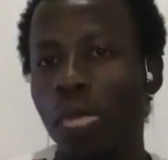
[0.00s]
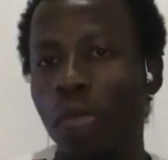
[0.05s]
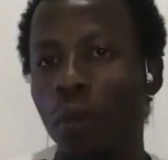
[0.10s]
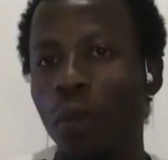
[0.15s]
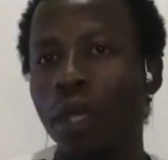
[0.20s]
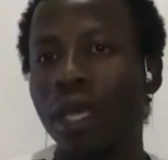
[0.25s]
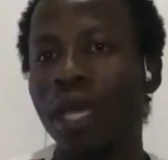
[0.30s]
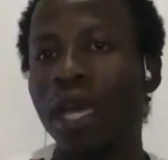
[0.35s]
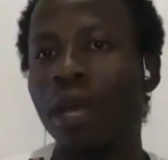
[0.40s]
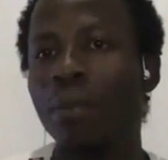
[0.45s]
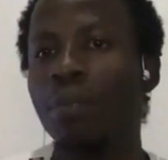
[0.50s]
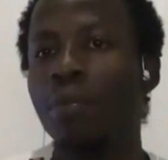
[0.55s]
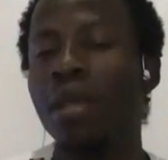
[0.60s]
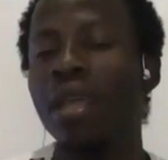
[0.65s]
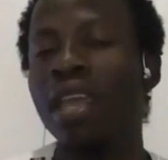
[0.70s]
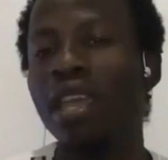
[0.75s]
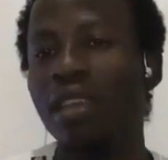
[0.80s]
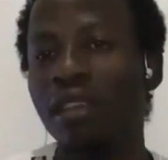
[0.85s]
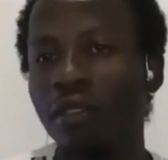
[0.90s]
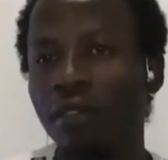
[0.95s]
we can
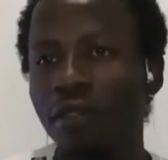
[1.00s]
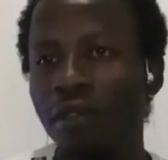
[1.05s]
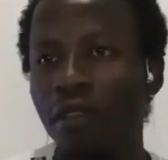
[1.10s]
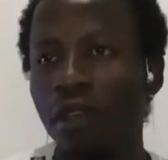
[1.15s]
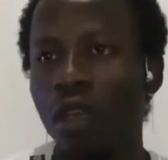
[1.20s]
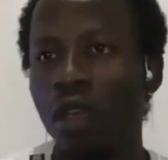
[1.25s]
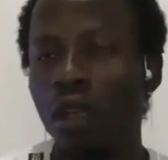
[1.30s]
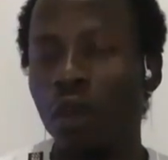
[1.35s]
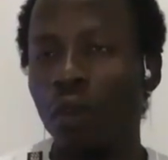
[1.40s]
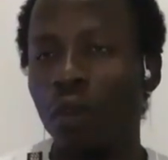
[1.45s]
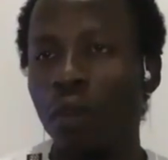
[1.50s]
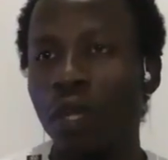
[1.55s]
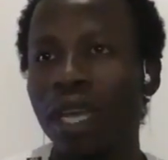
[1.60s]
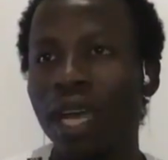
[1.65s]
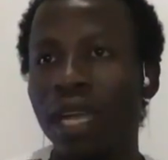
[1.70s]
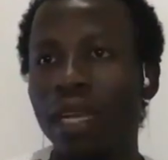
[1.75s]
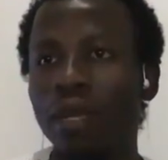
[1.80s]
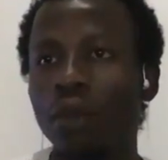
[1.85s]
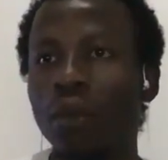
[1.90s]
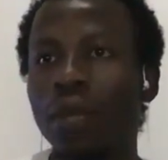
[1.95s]
behave, we
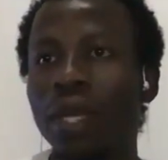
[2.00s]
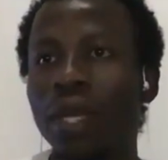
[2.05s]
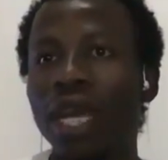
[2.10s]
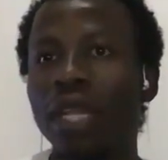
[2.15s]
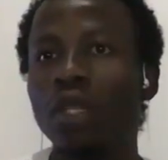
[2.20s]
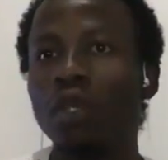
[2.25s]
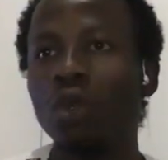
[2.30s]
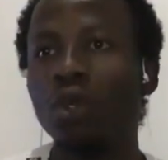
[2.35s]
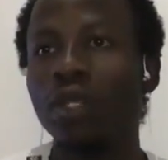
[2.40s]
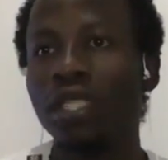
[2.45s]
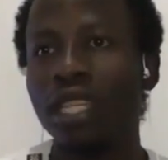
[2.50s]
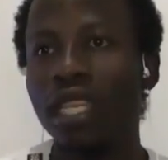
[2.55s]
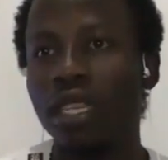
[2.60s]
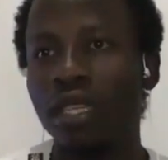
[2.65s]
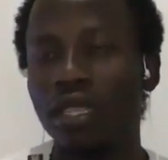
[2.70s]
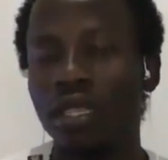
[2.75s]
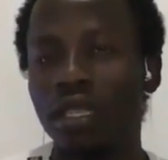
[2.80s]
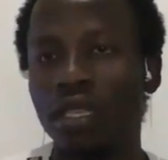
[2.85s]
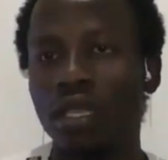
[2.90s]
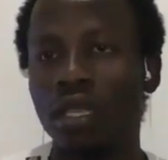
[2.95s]
can do
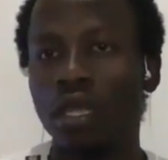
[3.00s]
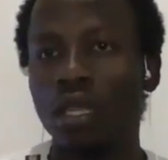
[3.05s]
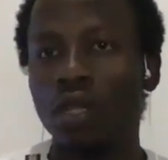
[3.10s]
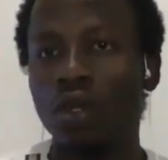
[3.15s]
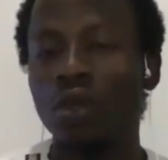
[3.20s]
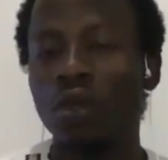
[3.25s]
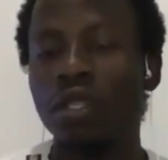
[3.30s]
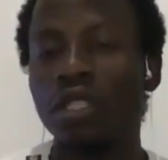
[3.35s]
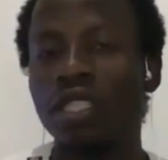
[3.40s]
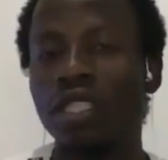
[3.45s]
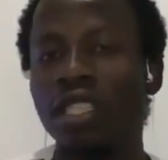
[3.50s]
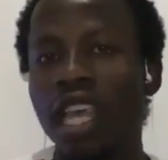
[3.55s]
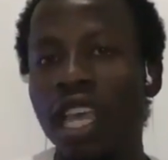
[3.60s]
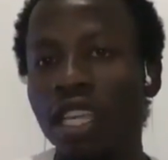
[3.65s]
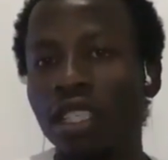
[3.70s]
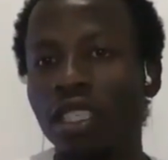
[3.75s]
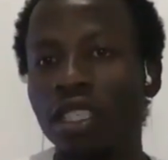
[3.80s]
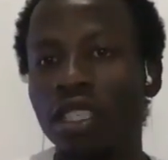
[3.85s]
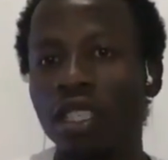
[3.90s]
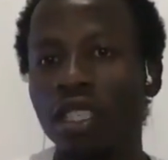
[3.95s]
things to
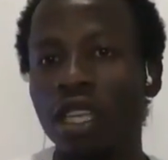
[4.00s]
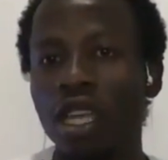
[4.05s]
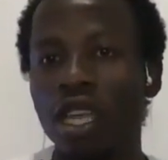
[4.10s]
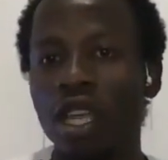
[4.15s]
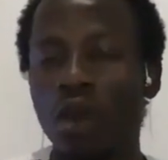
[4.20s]
change